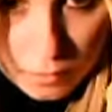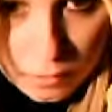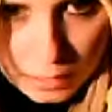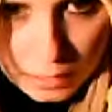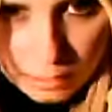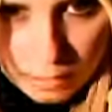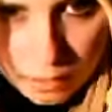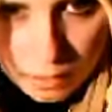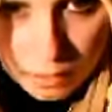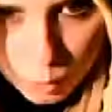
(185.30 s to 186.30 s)
like
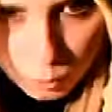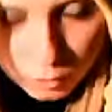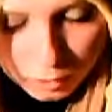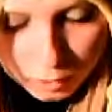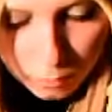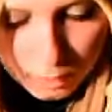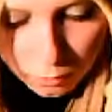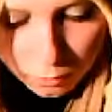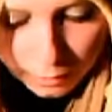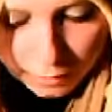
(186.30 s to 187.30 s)
up towards the
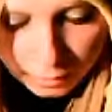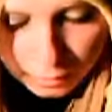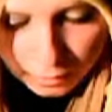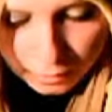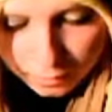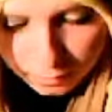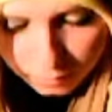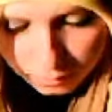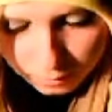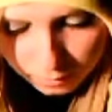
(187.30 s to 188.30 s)
middle right there,
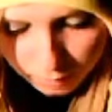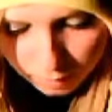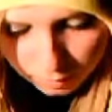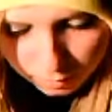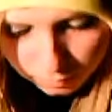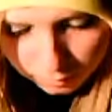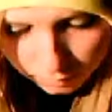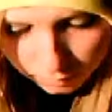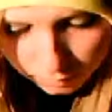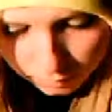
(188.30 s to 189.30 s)
so
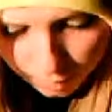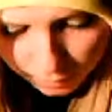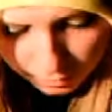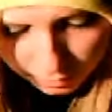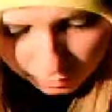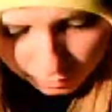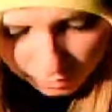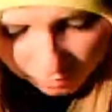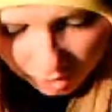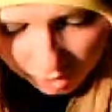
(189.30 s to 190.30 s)
that you're making kind
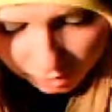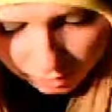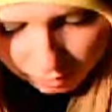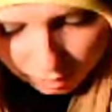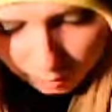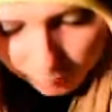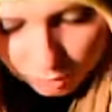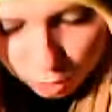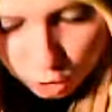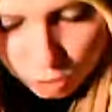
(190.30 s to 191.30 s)
of like a
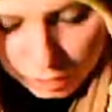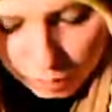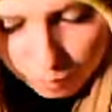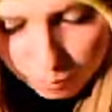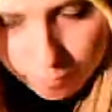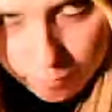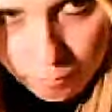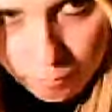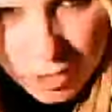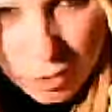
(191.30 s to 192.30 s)
diamond shape,
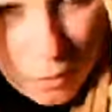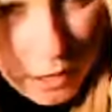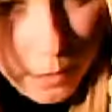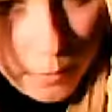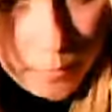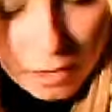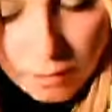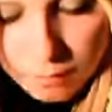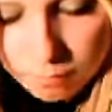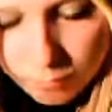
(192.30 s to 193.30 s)
square, half,
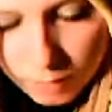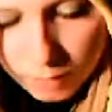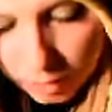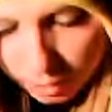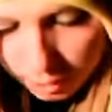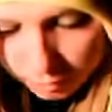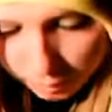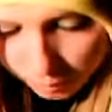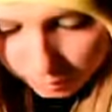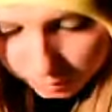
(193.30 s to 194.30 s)
I don't
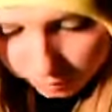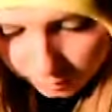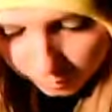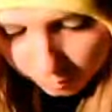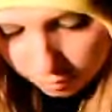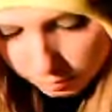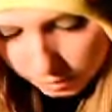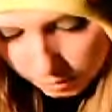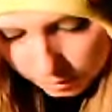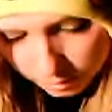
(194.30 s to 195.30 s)
know what it's really called.
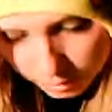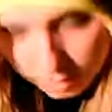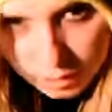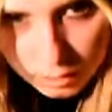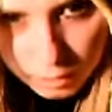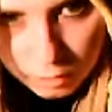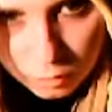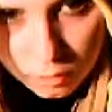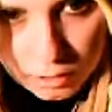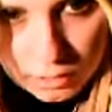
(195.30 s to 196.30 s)
And
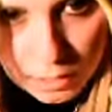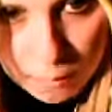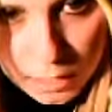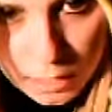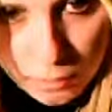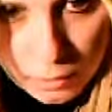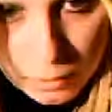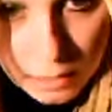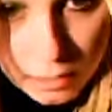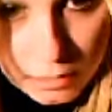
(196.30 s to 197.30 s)
you do the same thing with the
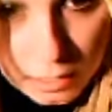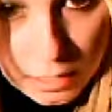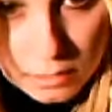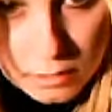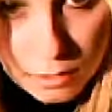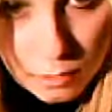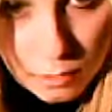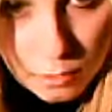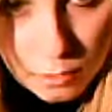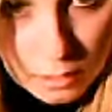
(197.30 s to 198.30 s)
other side. So
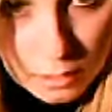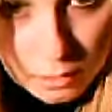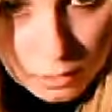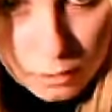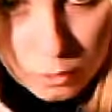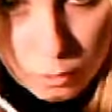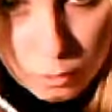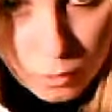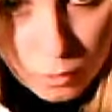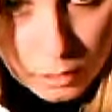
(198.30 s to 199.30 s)
you
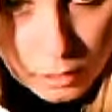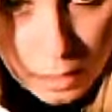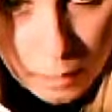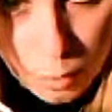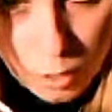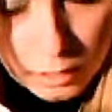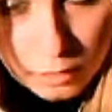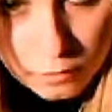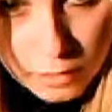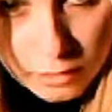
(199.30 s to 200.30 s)
folded that part in
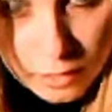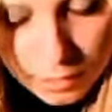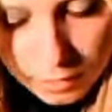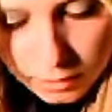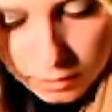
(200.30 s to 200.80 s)
right there,